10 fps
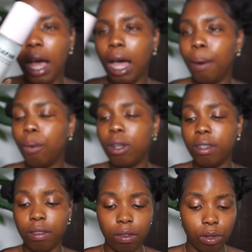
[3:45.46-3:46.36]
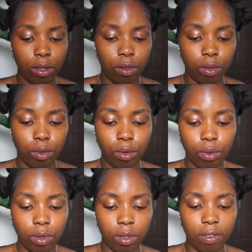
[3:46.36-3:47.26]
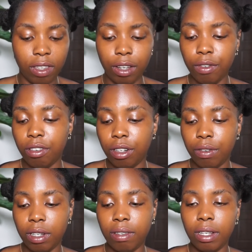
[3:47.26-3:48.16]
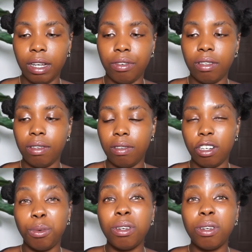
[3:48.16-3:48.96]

and what this is going to do is skin regenerating hydrating serum.